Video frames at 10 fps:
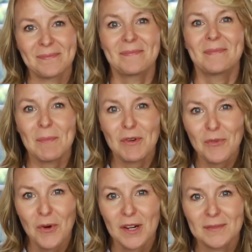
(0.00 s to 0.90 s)
Number
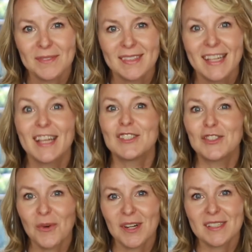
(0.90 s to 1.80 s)
4,
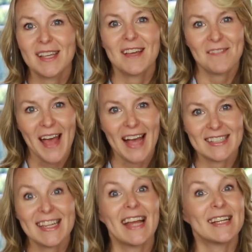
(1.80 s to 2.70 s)
short,
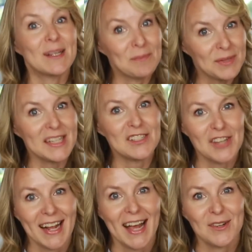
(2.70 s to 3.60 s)
fast, and complete
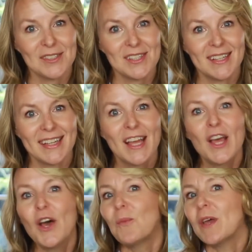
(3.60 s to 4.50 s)
checkout.
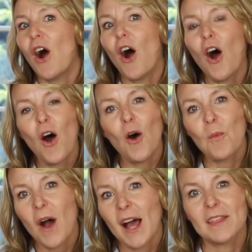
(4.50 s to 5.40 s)
We all
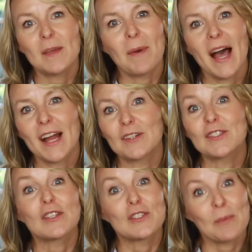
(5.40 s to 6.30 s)
want the buyers
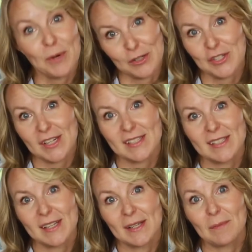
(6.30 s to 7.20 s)
to purchase
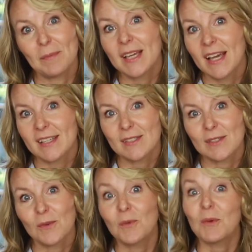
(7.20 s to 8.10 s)
because
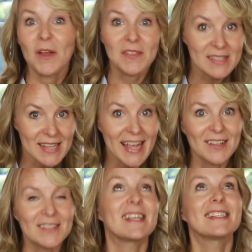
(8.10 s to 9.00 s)
we want the
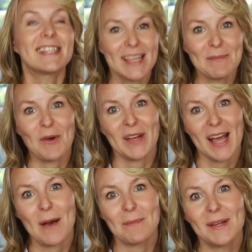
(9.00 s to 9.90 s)
sales to keep going
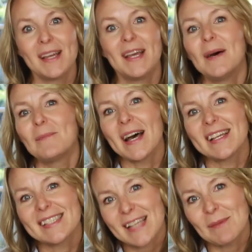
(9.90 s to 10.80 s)
up. But
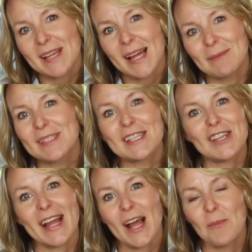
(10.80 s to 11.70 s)
sometimes the
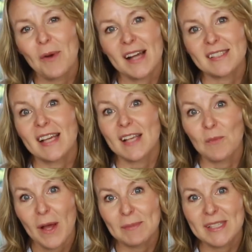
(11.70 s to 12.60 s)
checkout process on
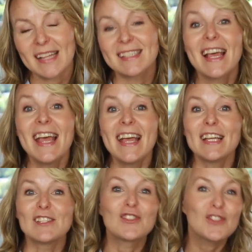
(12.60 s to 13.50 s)
websites
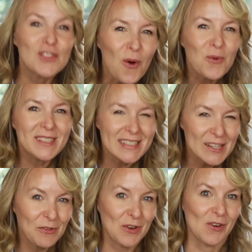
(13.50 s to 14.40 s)
is so
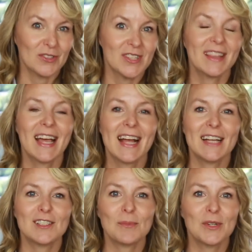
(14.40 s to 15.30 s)
difficult that
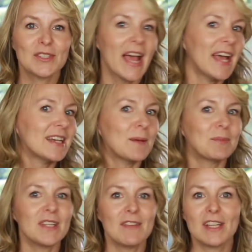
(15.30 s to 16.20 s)
customers end up
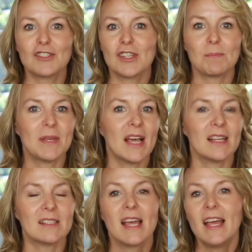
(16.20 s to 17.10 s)
leaving just
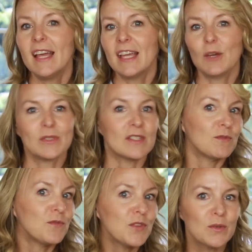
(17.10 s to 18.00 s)
because it was
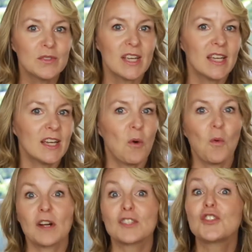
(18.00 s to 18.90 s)
confusing
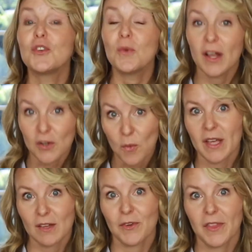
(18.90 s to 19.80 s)
or too
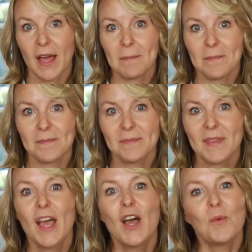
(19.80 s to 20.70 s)
annoying for them.
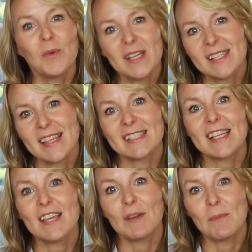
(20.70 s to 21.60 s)
We see this
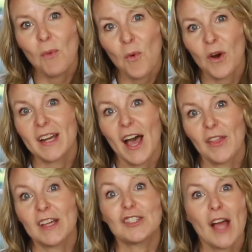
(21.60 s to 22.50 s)
even more now
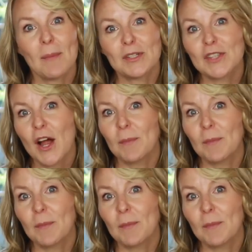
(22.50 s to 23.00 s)
that shoppers are